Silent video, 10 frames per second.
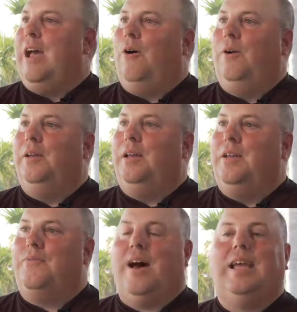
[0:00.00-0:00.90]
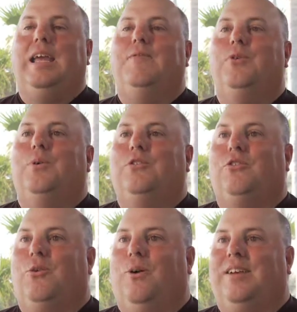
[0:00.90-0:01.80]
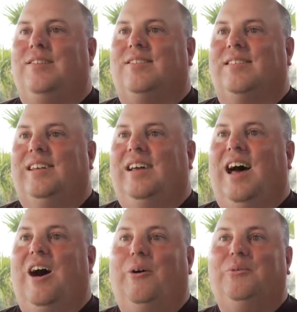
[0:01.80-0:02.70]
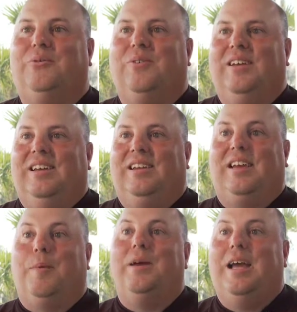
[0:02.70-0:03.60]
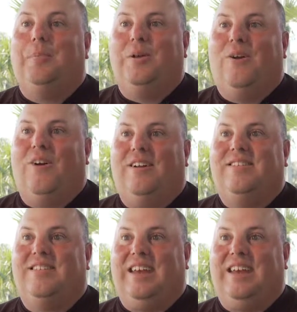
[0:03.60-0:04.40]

Now, if I give you a choice of coming up here on